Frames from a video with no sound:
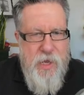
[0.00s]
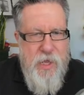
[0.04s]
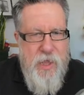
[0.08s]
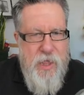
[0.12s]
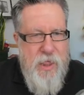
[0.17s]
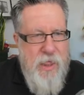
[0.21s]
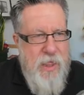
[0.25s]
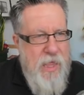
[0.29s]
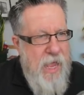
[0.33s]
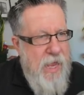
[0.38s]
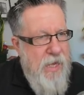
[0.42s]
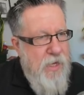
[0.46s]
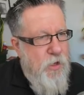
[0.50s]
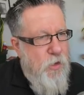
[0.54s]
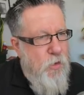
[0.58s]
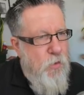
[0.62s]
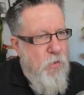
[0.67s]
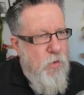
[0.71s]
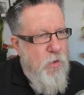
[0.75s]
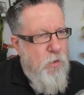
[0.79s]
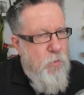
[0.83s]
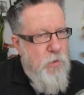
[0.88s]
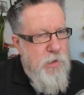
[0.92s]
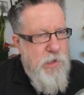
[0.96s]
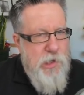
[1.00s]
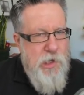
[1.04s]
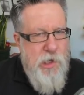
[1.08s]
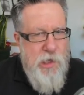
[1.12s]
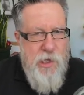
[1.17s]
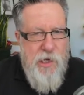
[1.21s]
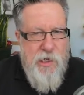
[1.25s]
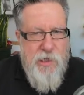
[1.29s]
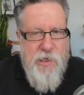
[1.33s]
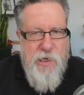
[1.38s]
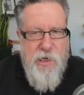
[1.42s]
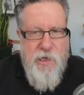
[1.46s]
that Google was
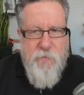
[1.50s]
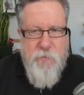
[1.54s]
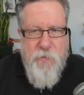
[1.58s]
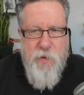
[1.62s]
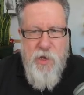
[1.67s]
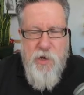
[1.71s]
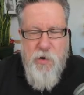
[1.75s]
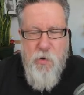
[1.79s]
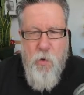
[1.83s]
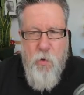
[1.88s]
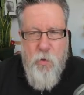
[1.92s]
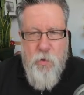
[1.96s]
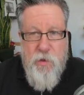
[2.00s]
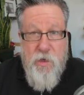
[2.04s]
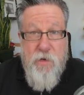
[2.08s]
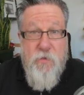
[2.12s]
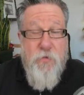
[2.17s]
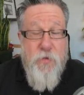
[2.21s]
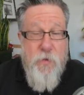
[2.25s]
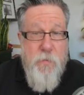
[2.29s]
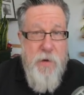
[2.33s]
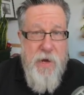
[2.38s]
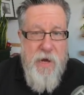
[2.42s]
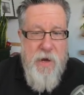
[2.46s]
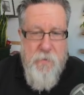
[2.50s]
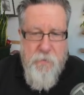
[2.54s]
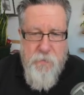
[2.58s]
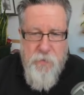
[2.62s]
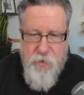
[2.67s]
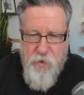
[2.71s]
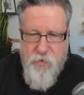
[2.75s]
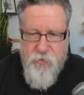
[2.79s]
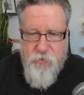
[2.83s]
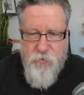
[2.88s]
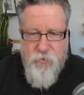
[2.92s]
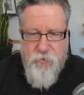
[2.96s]
collecting and holding for me.
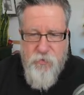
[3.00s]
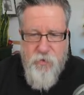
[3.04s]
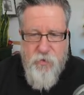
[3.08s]
This was